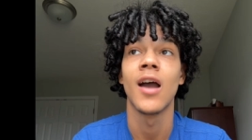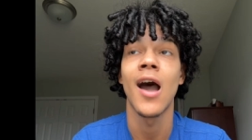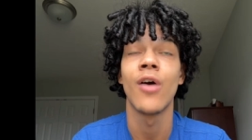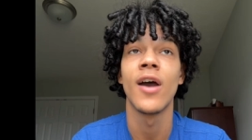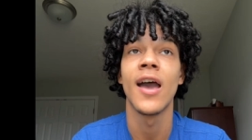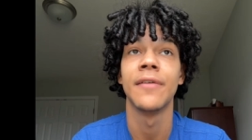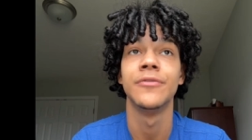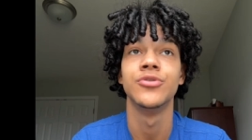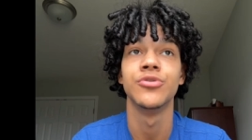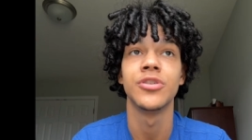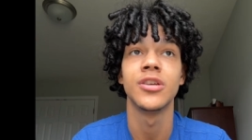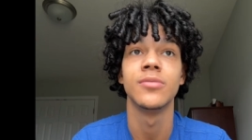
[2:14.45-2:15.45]
I would have
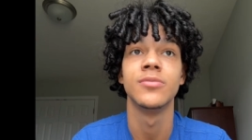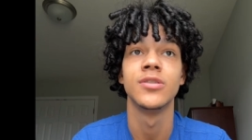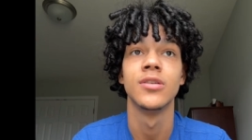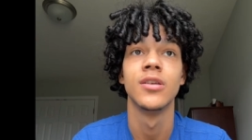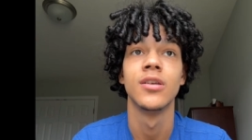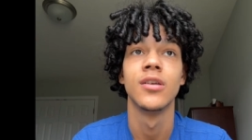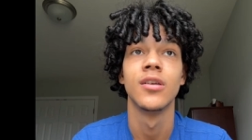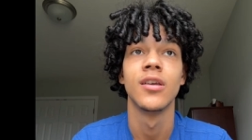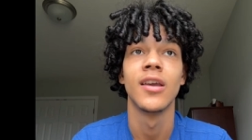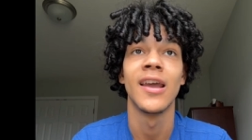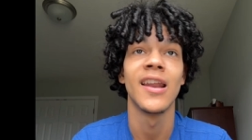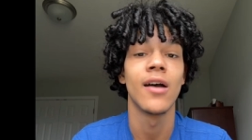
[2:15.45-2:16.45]
dreams,
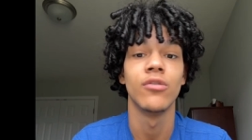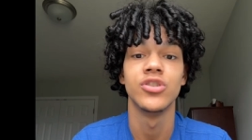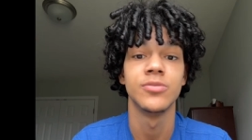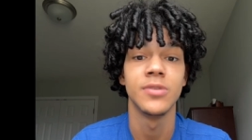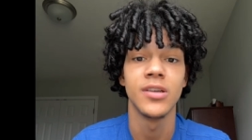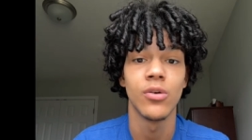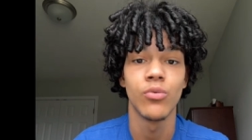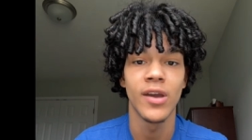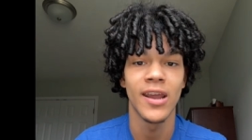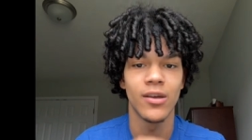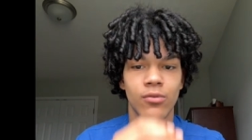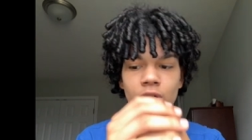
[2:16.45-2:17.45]
and I would just be,
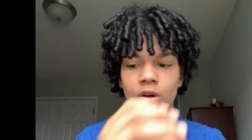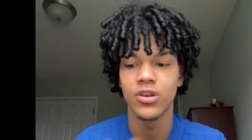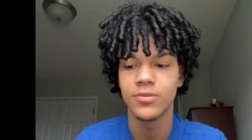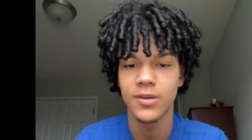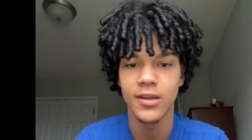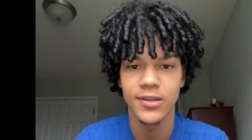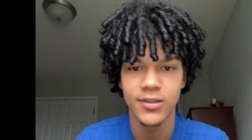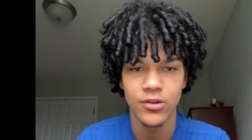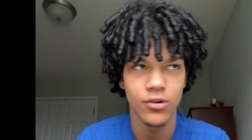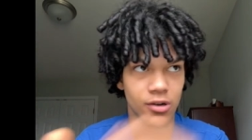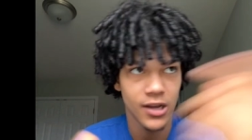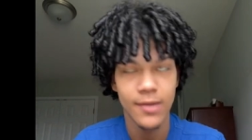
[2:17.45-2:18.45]
and it would always be in a
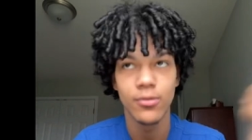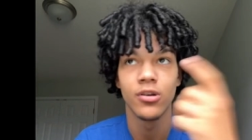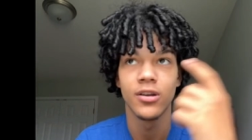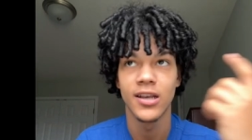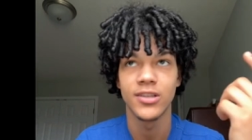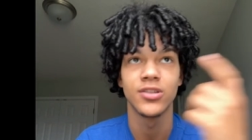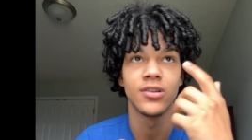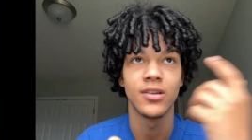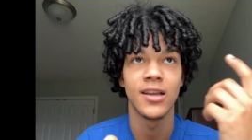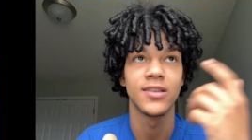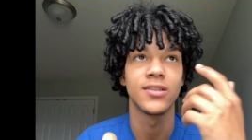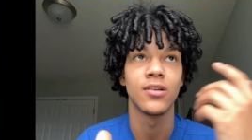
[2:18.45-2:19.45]
certain neighborhood
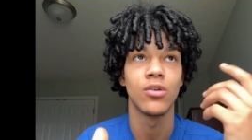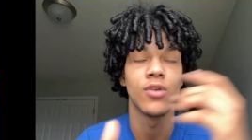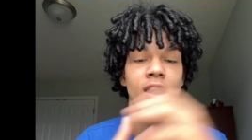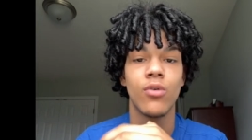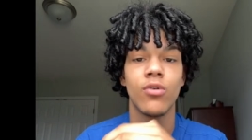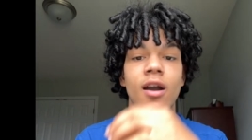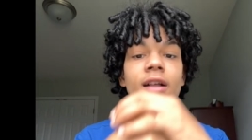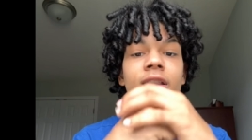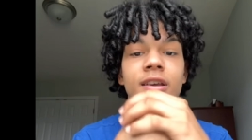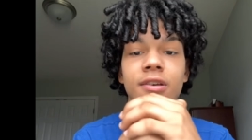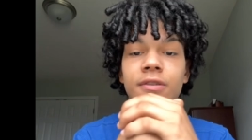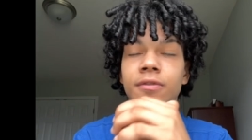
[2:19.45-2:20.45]
that's around where I
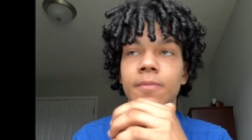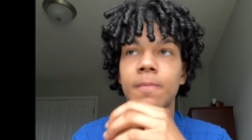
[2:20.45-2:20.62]
live,